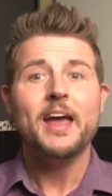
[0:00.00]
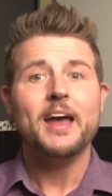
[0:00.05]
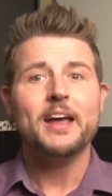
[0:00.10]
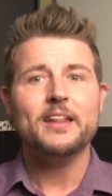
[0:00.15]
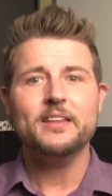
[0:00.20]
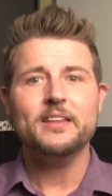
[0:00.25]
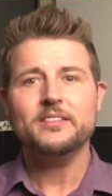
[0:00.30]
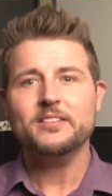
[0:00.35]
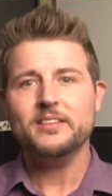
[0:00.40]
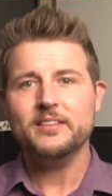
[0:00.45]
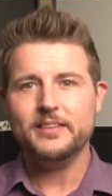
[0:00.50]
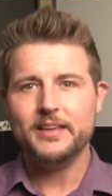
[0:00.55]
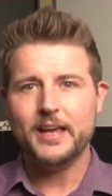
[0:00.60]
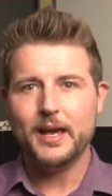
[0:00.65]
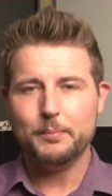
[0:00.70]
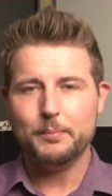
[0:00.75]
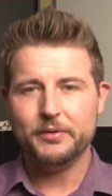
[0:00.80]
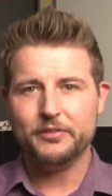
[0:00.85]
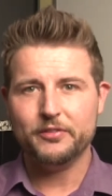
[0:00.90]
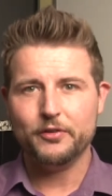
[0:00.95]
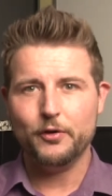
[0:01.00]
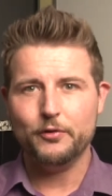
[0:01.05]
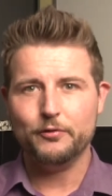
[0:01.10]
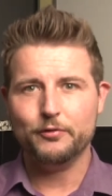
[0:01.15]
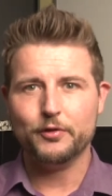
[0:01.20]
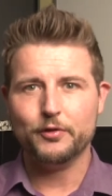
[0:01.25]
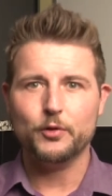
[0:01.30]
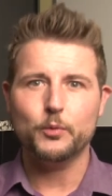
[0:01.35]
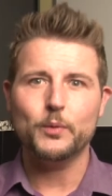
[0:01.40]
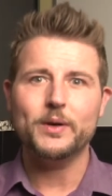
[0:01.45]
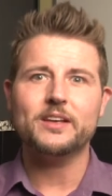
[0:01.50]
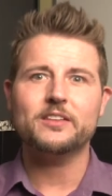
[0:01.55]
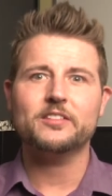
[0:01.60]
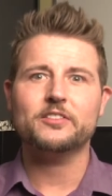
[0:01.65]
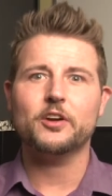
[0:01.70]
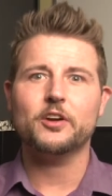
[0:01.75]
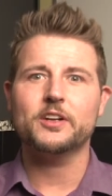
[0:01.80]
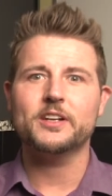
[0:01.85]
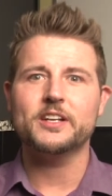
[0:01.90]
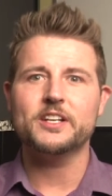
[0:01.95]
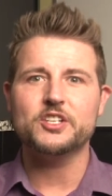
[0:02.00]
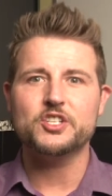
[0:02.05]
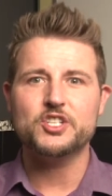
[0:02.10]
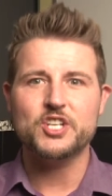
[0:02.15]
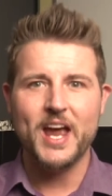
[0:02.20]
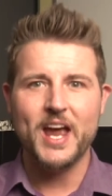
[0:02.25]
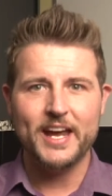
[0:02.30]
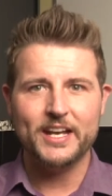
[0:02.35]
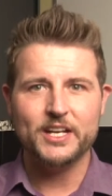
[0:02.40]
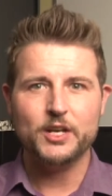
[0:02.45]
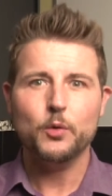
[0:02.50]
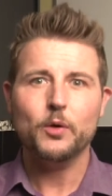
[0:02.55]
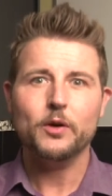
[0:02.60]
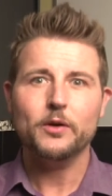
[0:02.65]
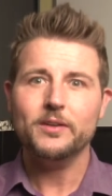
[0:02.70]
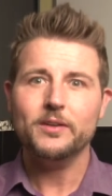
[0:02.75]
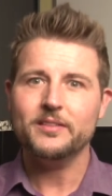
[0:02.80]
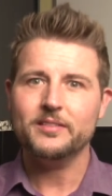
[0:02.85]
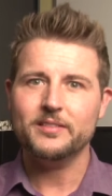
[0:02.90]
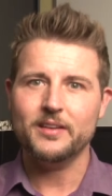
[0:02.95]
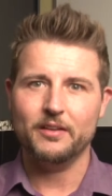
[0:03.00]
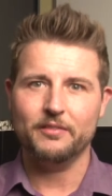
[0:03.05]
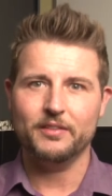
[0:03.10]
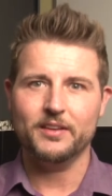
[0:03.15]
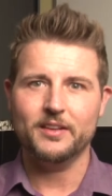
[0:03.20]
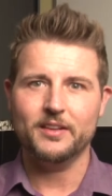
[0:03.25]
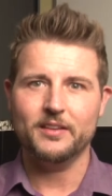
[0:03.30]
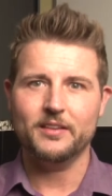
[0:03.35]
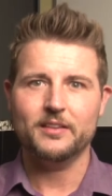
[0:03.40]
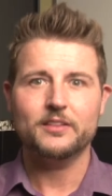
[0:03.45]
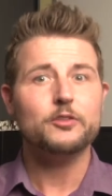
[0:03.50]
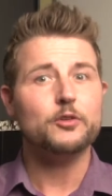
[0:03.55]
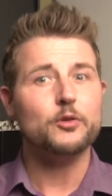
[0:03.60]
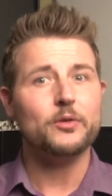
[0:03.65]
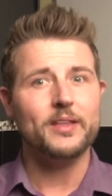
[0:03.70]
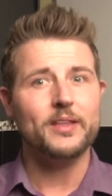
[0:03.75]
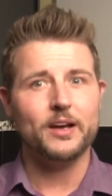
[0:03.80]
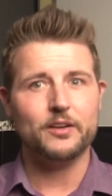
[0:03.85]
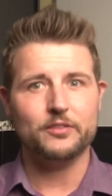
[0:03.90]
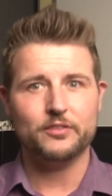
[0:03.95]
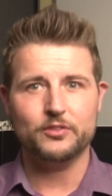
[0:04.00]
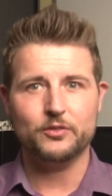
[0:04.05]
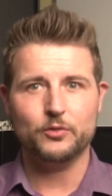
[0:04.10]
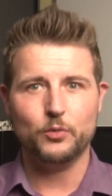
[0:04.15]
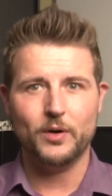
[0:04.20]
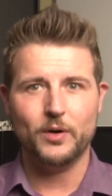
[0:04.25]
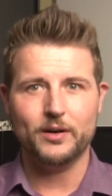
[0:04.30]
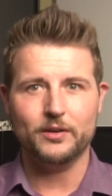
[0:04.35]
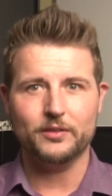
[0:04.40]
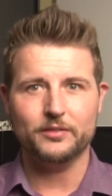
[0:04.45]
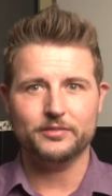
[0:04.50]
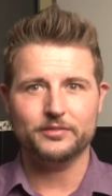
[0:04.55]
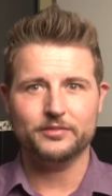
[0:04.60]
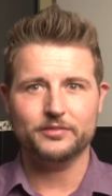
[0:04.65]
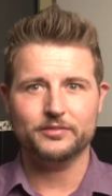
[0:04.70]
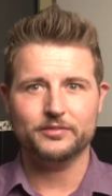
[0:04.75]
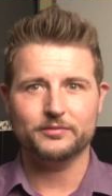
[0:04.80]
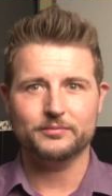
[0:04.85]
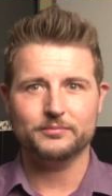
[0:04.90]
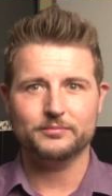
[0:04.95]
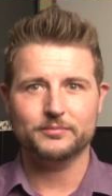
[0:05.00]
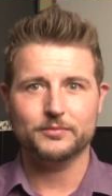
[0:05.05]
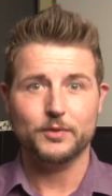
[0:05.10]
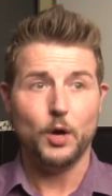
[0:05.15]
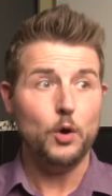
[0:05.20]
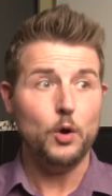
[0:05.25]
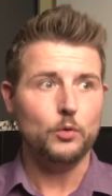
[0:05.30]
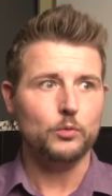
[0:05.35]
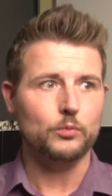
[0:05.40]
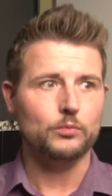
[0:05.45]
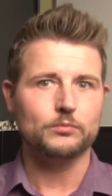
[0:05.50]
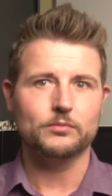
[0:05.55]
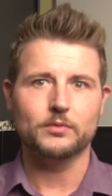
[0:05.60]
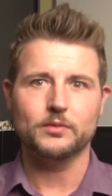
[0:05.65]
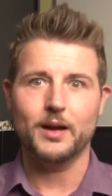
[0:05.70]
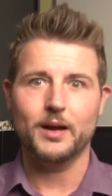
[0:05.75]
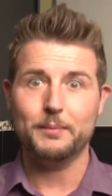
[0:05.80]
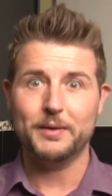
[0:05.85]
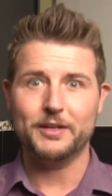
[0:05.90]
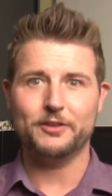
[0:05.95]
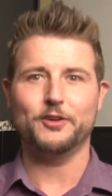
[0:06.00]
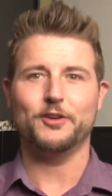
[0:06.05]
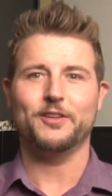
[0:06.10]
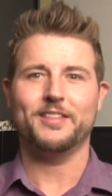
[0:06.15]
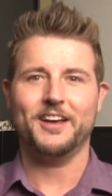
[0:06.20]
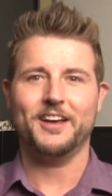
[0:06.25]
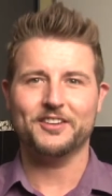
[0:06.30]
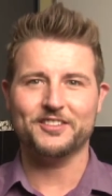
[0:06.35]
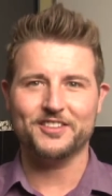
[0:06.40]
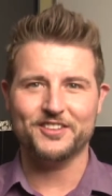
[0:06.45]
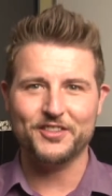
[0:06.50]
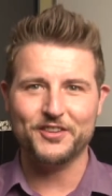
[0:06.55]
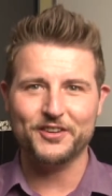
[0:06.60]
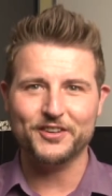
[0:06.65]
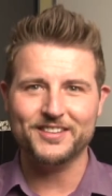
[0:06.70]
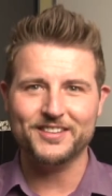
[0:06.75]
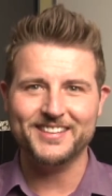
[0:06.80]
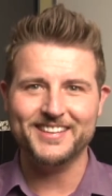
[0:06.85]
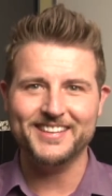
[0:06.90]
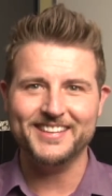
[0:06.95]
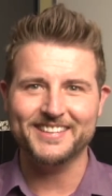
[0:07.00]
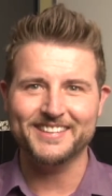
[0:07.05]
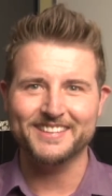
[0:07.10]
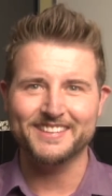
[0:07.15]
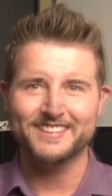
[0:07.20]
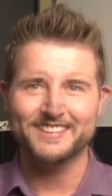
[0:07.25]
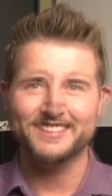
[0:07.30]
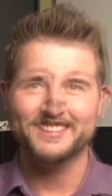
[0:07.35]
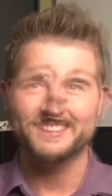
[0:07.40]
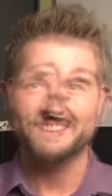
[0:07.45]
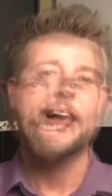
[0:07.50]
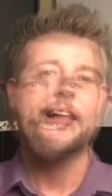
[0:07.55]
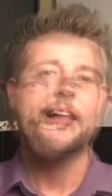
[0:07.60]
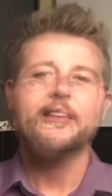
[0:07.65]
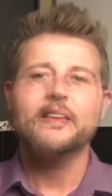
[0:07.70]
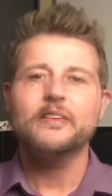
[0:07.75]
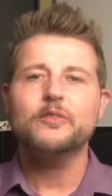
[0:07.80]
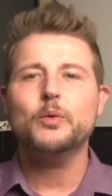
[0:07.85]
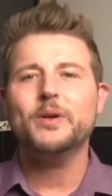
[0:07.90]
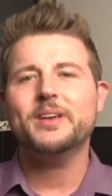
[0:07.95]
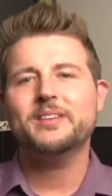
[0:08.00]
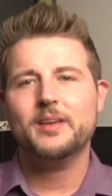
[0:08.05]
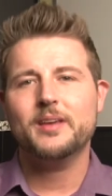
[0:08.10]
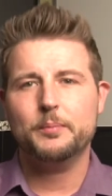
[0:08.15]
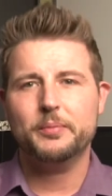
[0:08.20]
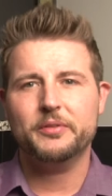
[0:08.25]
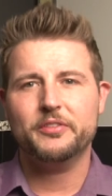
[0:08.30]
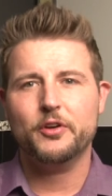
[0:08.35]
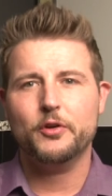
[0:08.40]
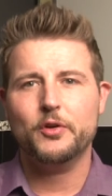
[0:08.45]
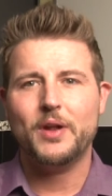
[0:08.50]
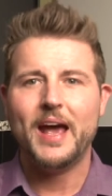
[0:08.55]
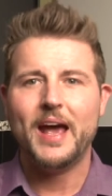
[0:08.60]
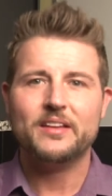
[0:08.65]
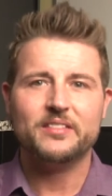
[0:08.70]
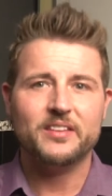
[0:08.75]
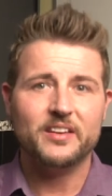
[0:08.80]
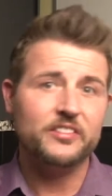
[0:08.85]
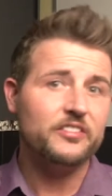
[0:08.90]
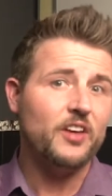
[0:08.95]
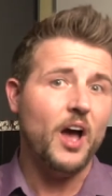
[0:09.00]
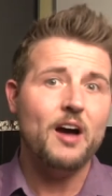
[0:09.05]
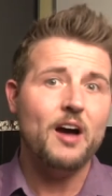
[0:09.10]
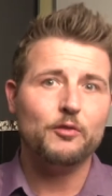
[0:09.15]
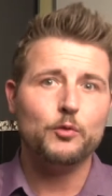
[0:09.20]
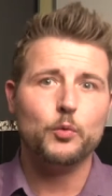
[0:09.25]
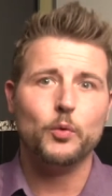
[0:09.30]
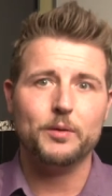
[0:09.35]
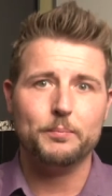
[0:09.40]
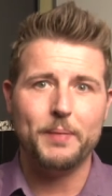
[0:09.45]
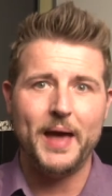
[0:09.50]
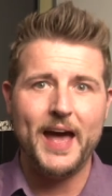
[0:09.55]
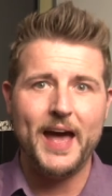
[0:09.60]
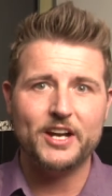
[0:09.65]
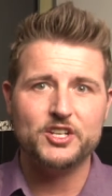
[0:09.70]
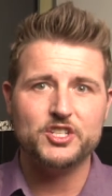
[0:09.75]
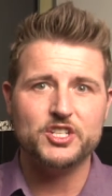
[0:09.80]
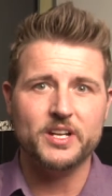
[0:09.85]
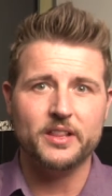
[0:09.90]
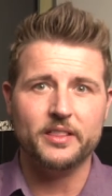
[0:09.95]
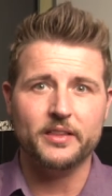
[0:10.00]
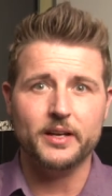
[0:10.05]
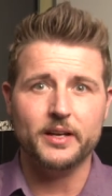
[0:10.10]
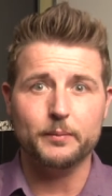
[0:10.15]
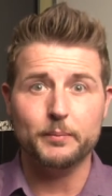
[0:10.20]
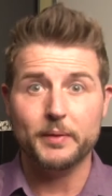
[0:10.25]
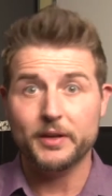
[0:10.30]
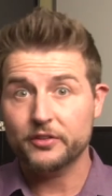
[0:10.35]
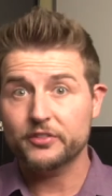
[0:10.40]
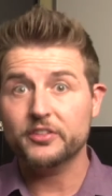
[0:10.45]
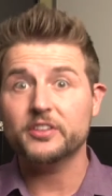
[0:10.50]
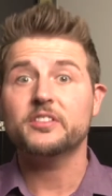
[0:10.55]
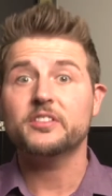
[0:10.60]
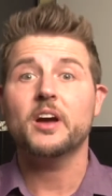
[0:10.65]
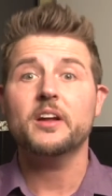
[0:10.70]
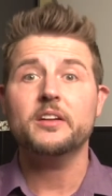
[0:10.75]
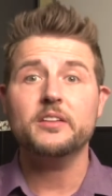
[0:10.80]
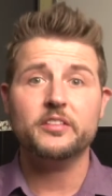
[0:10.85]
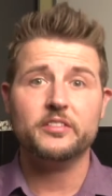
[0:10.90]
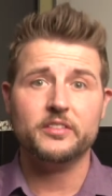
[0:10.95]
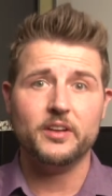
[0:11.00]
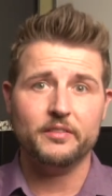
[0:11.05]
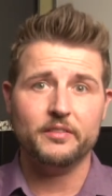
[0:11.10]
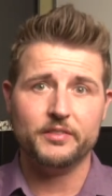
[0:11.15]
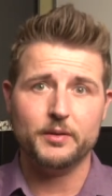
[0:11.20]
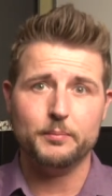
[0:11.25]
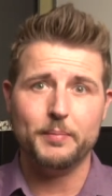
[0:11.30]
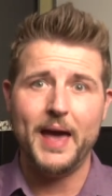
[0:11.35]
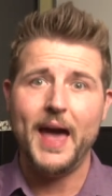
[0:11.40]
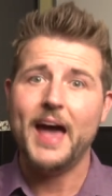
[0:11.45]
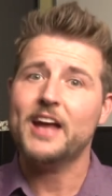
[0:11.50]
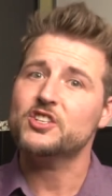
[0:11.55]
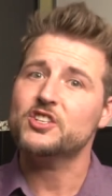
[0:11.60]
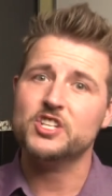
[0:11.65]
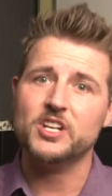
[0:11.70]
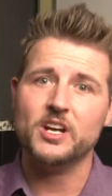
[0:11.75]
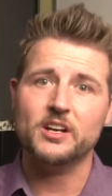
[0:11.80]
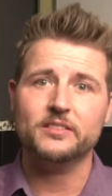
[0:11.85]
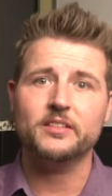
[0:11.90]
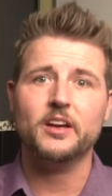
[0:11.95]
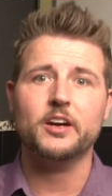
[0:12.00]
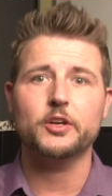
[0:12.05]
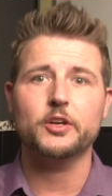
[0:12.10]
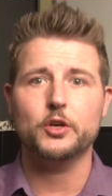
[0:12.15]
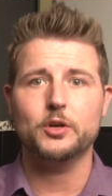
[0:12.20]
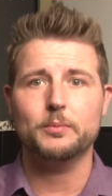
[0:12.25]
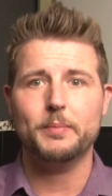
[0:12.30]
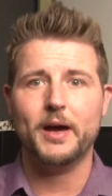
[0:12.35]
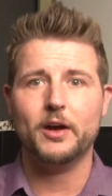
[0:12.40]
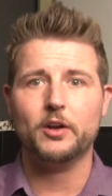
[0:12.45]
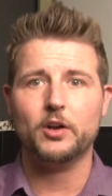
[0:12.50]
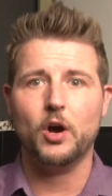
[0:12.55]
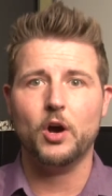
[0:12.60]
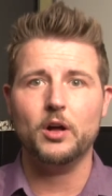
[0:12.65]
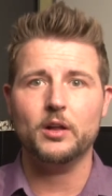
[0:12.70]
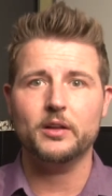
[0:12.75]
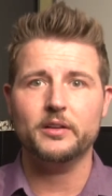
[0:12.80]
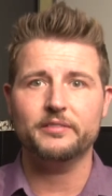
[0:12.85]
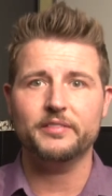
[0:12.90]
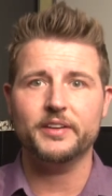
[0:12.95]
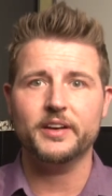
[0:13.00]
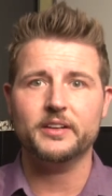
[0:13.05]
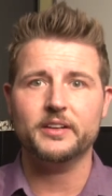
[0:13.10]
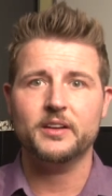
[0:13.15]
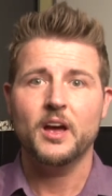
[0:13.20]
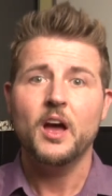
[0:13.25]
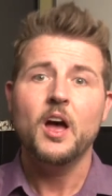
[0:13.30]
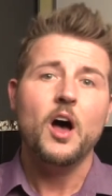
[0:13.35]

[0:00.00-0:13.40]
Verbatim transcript: and this is the episode for the week starting January 7th, 2012. 2013. This week's episode has a software patching theme. There's a ton of stuff to patch and I'll tell you about all of it.